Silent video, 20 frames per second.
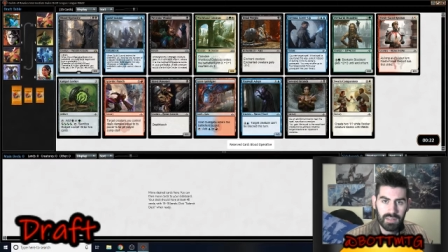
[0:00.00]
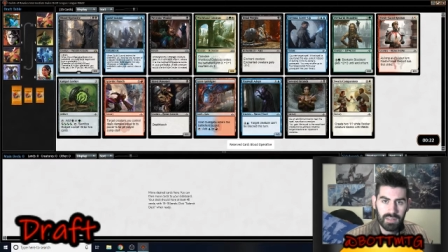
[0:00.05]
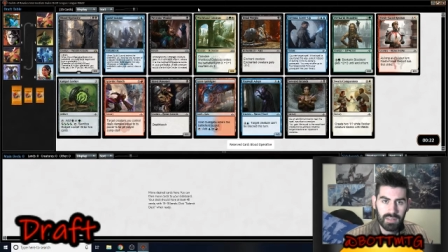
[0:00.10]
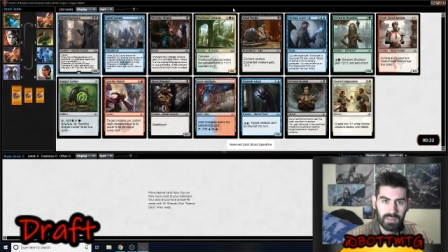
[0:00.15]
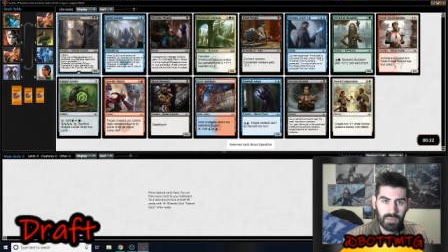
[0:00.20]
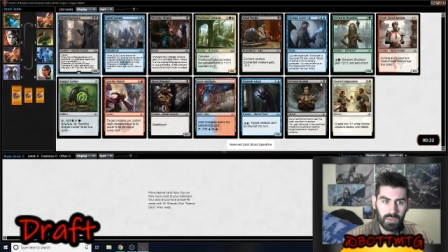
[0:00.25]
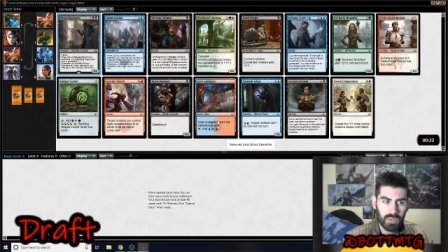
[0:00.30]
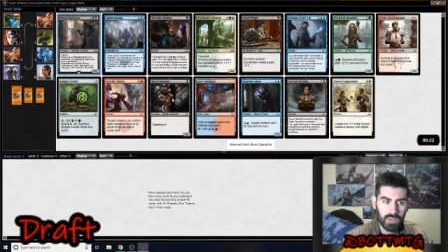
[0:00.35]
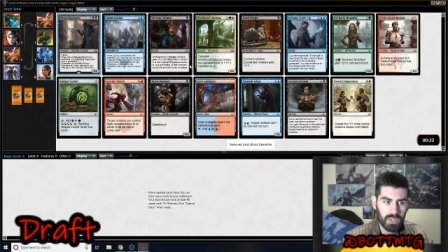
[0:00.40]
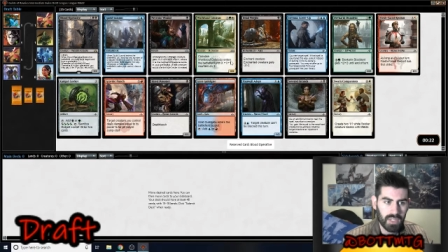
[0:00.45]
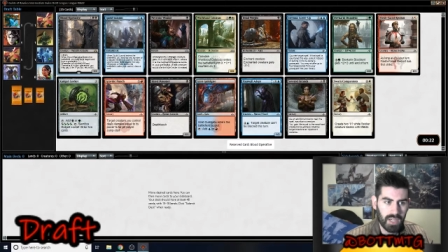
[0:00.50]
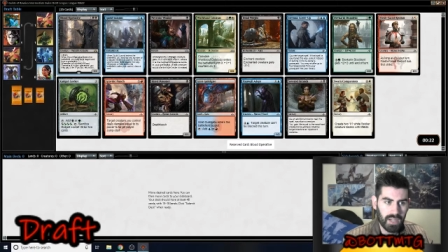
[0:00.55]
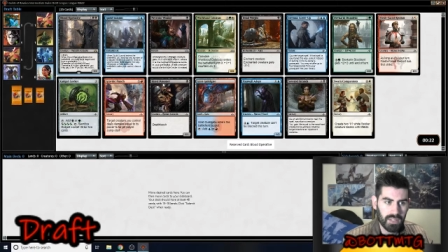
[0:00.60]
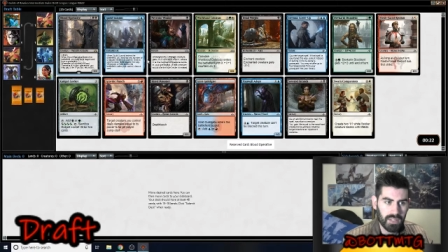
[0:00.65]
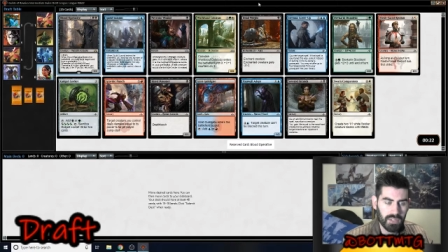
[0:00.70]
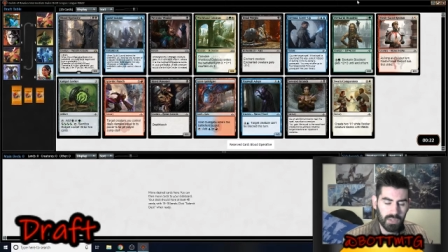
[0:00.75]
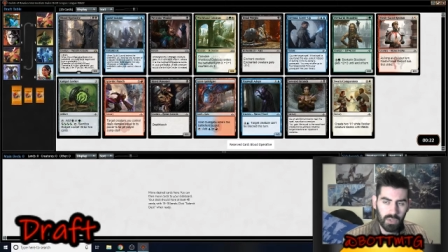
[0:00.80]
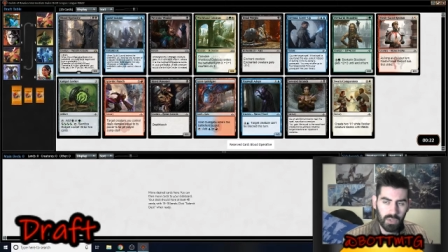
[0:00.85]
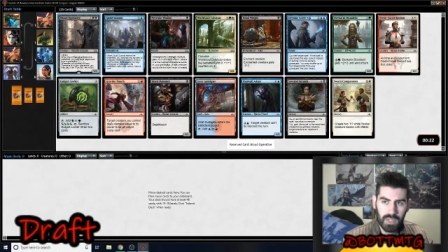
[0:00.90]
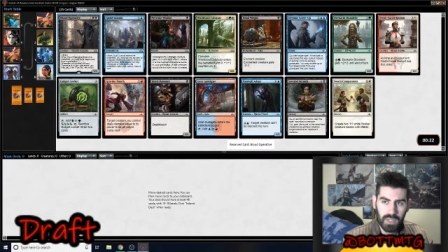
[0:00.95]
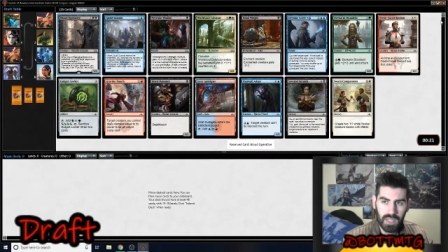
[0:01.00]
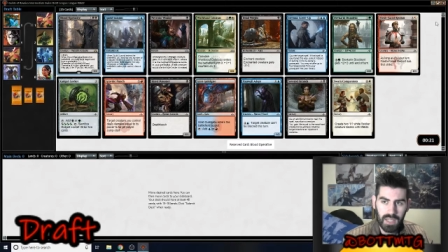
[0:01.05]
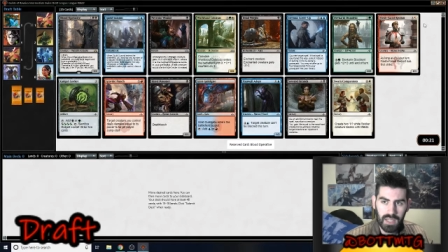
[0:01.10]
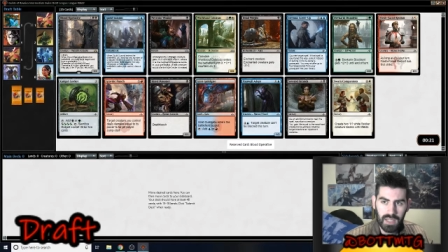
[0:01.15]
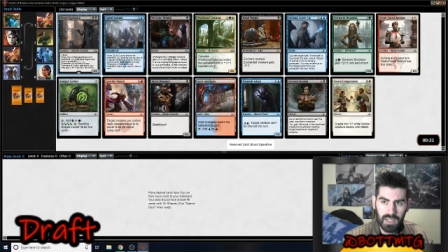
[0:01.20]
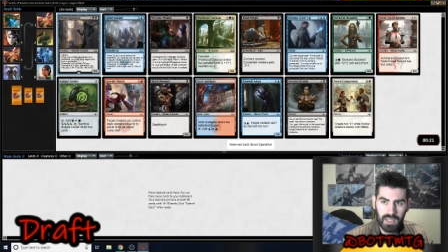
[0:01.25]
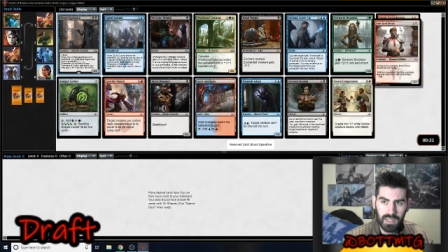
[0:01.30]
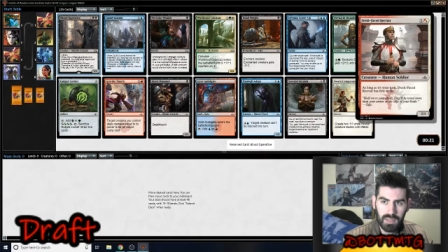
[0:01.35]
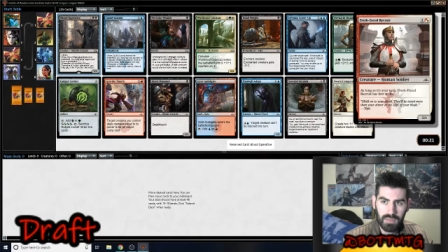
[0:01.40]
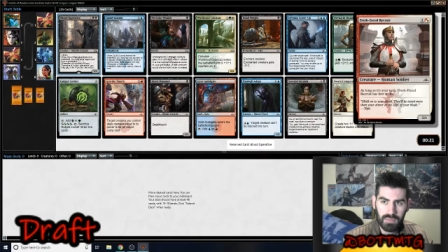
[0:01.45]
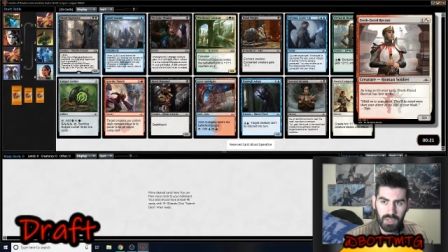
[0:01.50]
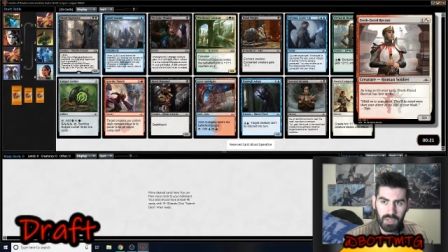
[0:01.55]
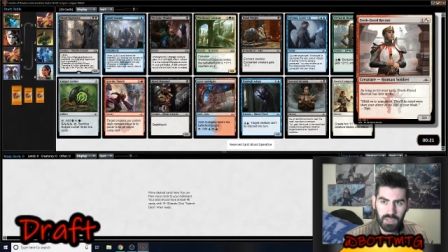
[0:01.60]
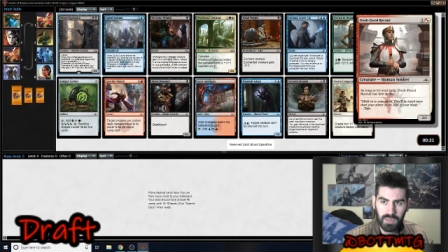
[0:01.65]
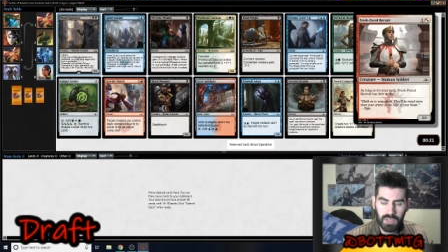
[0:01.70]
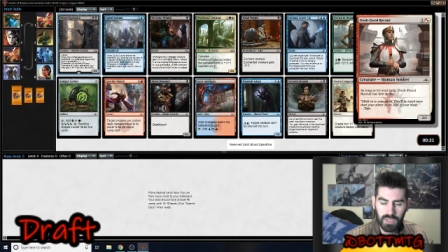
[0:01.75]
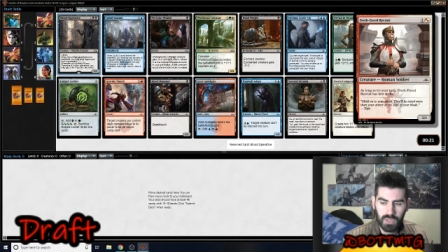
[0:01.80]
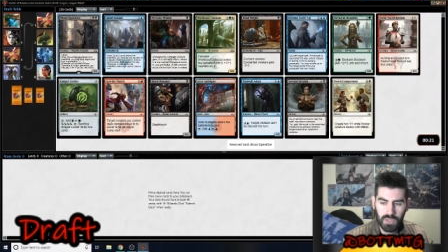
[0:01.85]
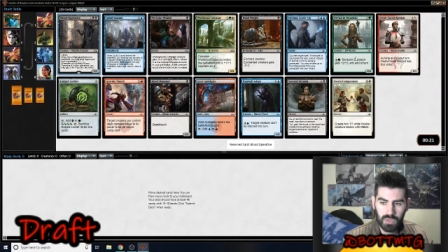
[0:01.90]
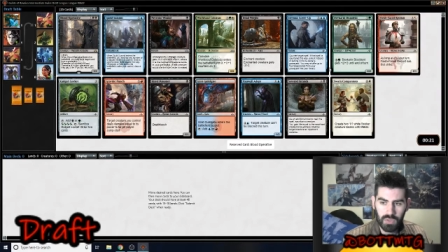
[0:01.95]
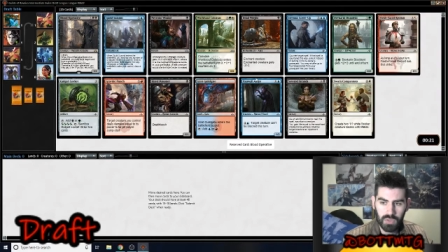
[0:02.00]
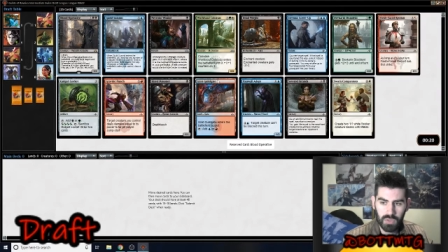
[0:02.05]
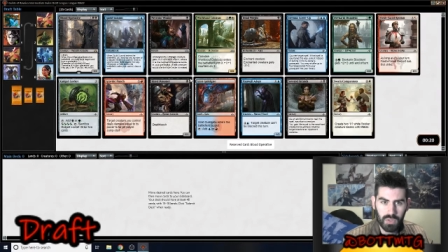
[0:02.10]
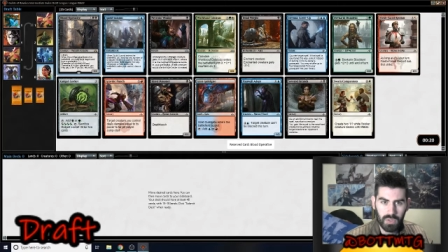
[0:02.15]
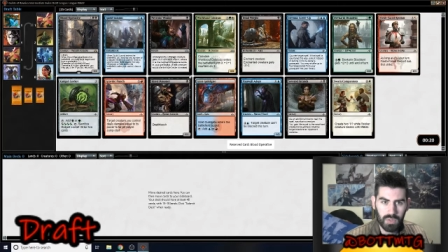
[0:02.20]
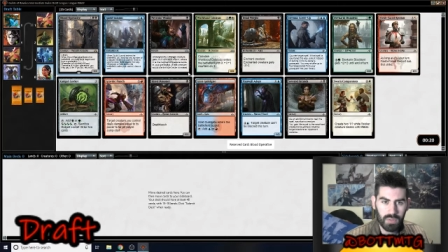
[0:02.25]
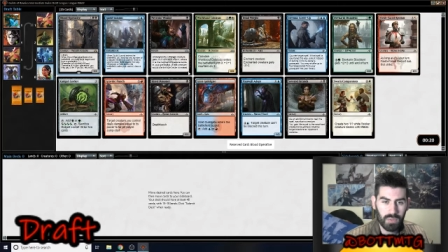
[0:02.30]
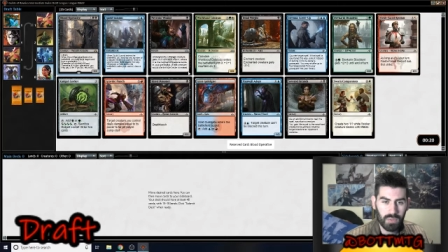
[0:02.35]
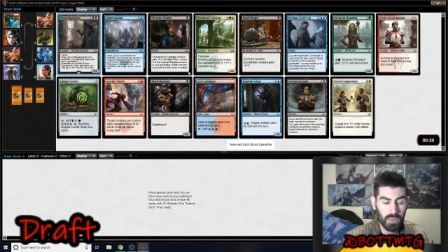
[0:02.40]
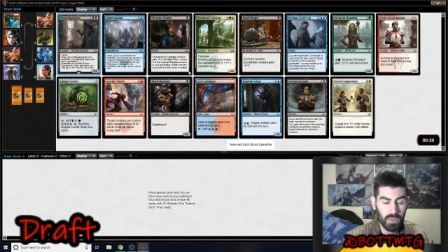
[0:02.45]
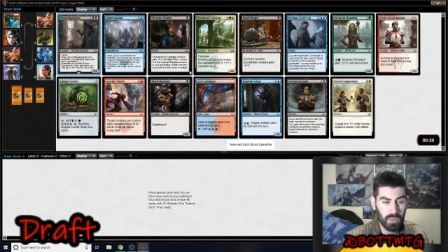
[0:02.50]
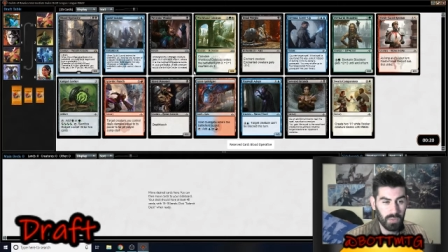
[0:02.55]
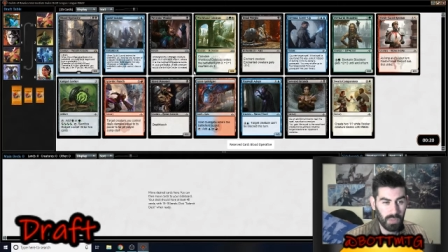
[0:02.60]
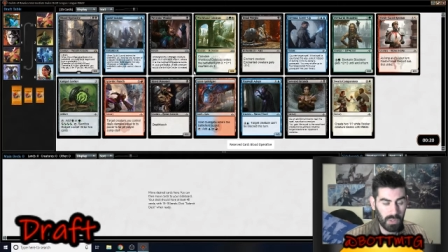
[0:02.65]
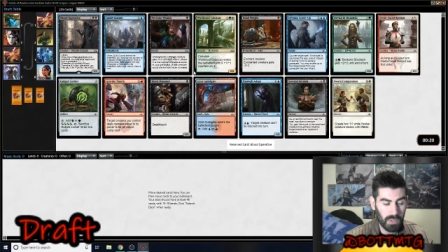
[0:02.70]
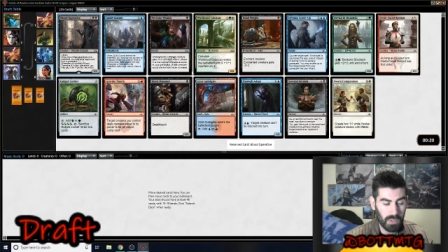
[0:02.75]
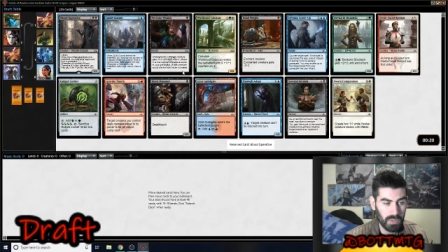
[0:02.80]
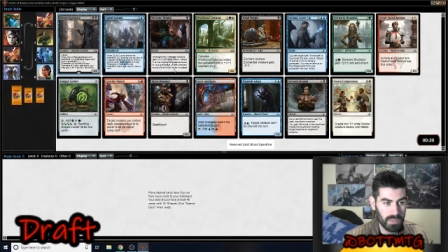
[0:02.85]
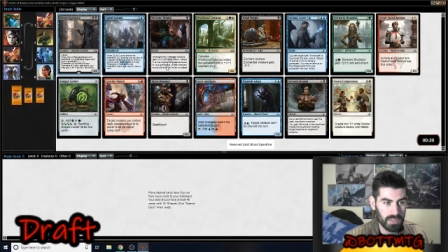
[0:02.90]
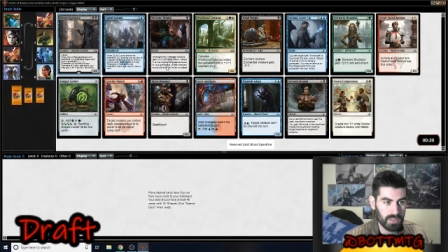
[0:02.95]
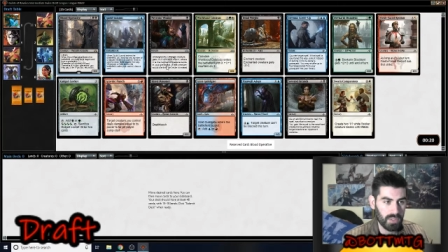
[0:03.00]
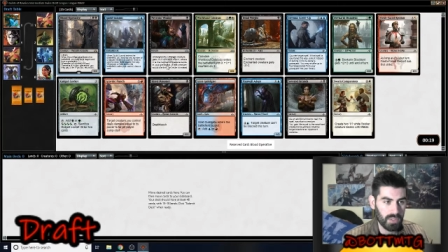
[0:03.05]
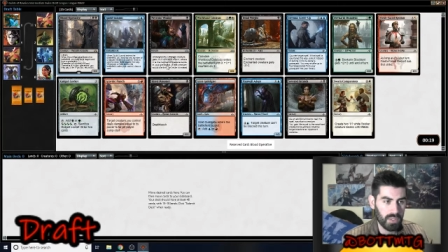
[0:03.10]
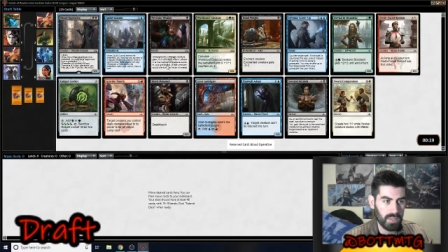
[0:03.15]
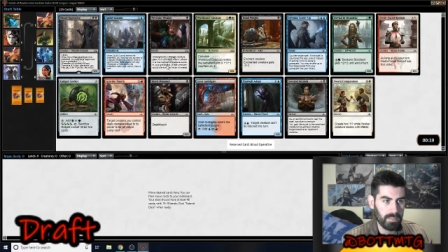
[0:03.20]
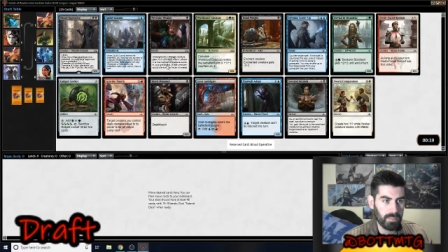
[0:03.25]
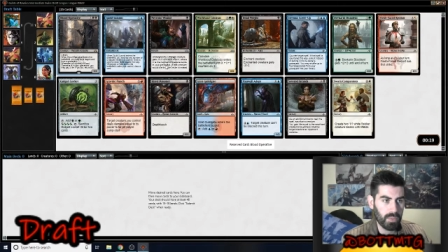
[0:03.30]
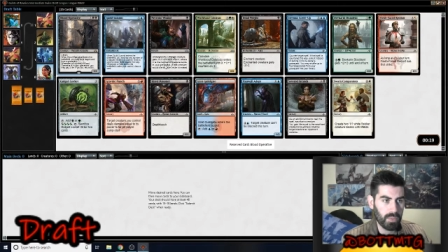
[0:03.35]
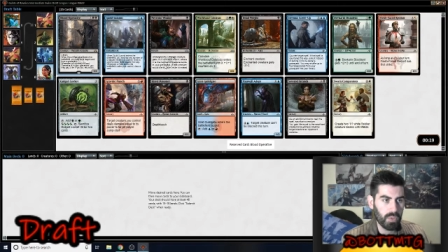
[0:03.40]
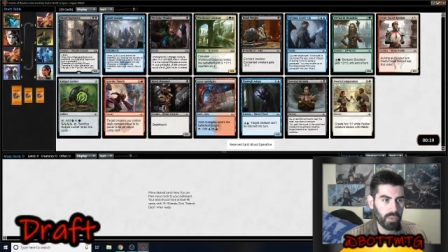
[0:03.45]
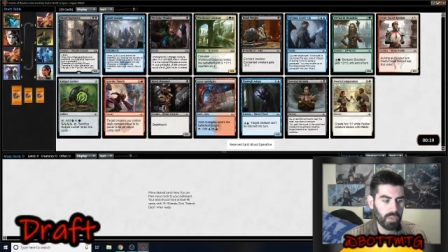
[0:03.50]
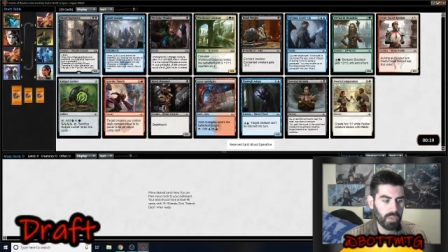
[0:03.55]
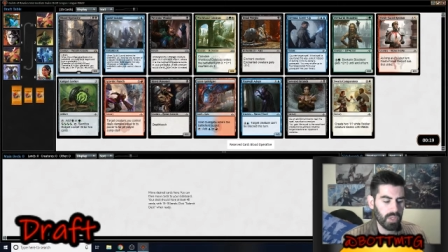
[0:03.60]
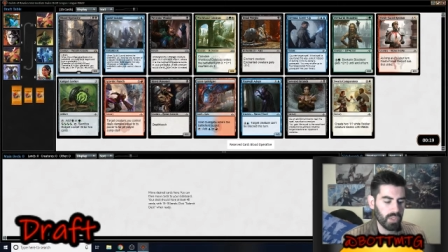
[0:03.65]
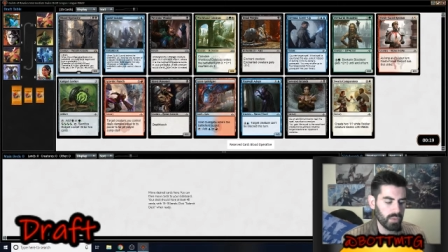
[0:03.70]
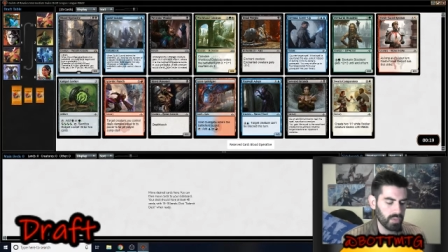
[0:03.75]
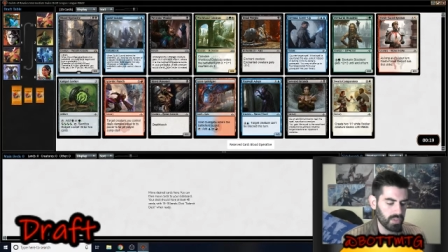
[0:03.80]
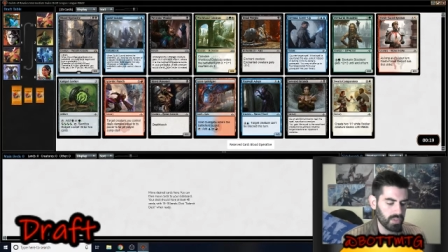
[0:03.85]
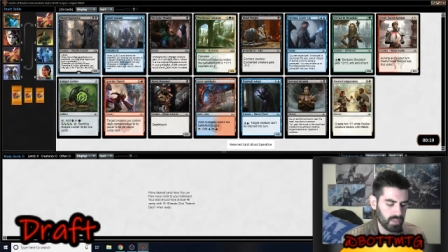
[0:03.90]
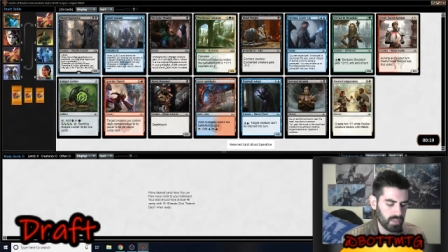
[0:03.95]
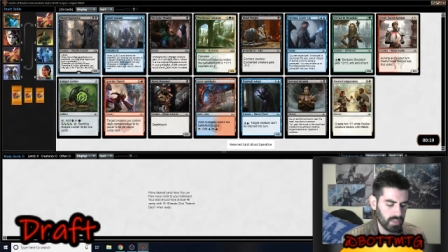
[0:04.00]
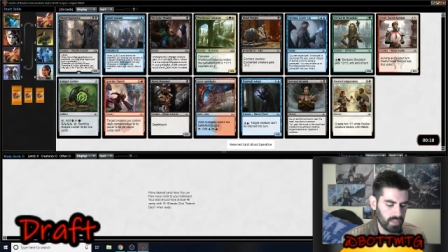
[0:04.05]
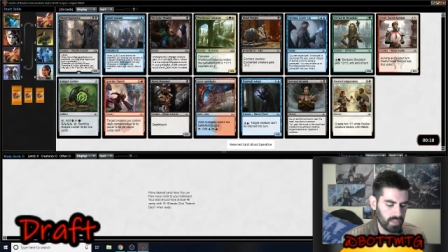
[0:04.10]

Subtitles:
Other cards are okay. Fresh Face Recruit is good in Boros.